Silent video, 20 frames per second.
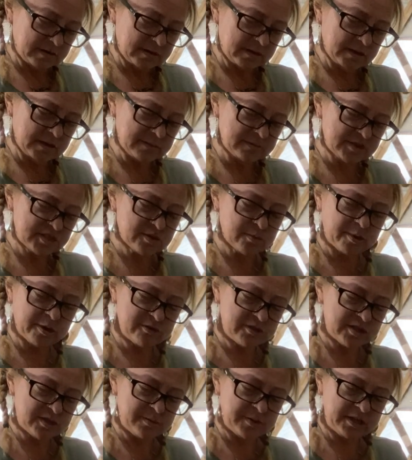I'm
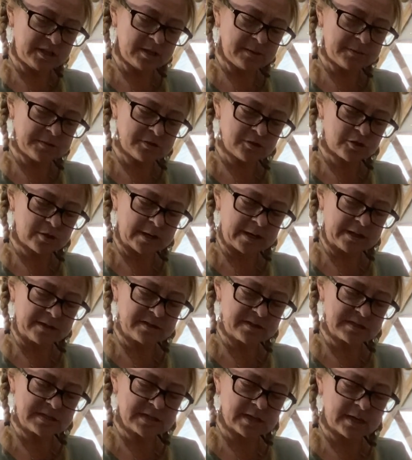supposed to be keeping track of
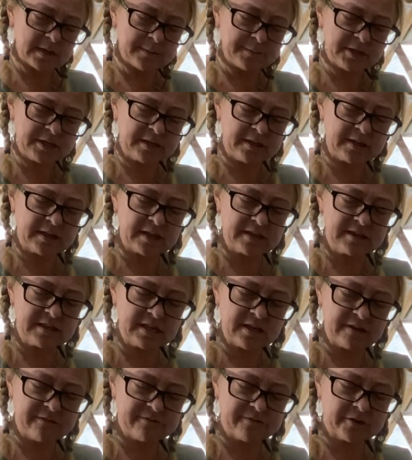the time, and I
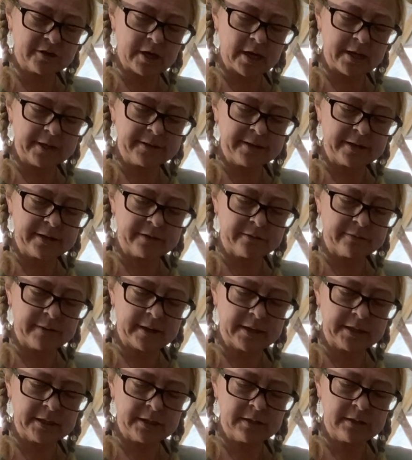think I've forgotten that
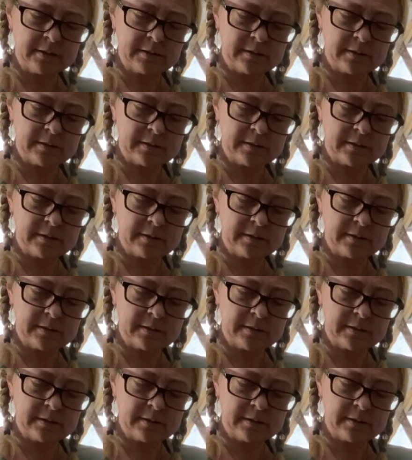already.